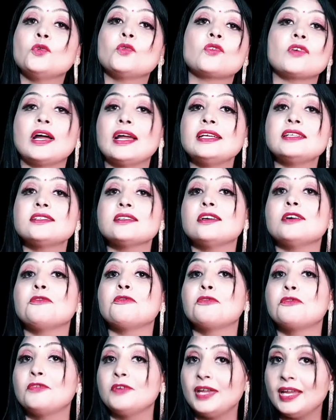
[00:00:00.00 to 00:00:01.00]
you write a
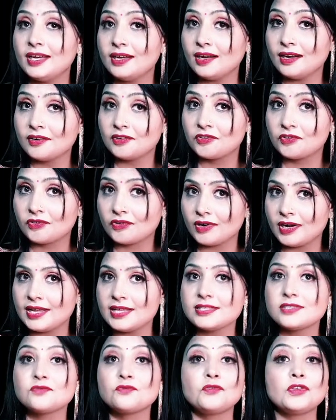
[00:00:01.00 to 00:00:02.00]
fake
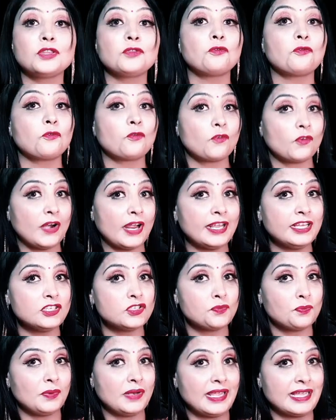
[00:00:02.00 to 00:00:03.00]
address with
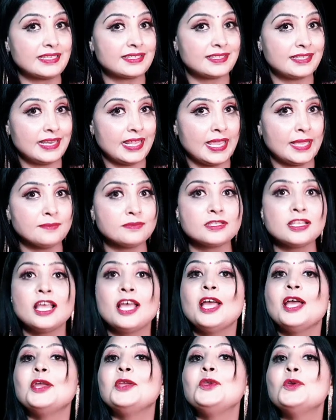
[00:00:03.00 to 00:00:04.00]
French place names,
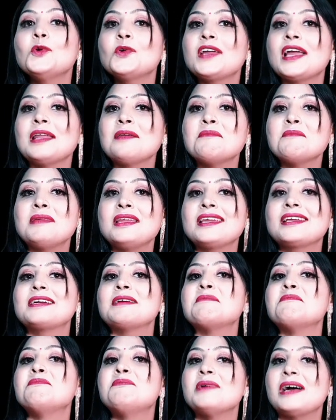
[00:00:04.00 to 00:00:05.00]
you can make
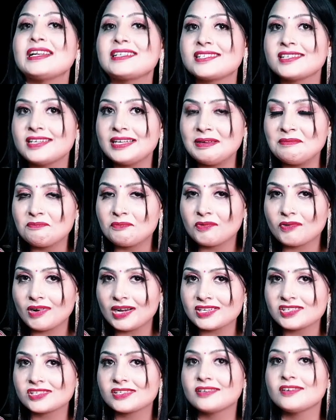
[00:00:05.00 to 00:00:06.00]
a better
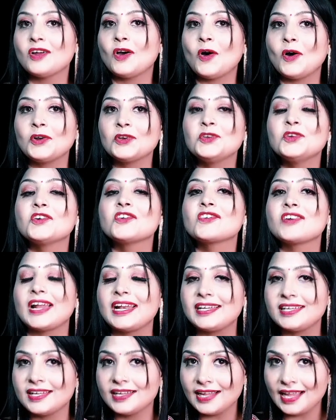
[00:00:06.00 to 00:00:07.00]
impression on your
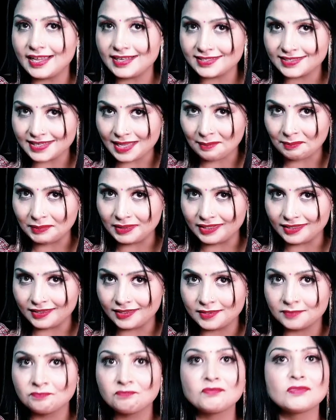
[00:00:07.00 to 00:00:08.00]
writing
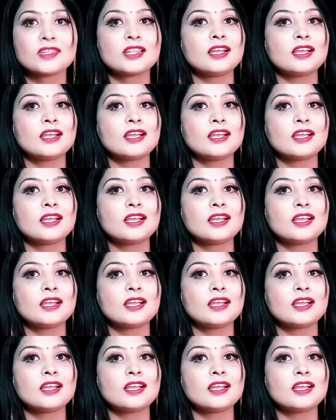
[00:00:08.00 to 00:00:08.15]
examiner.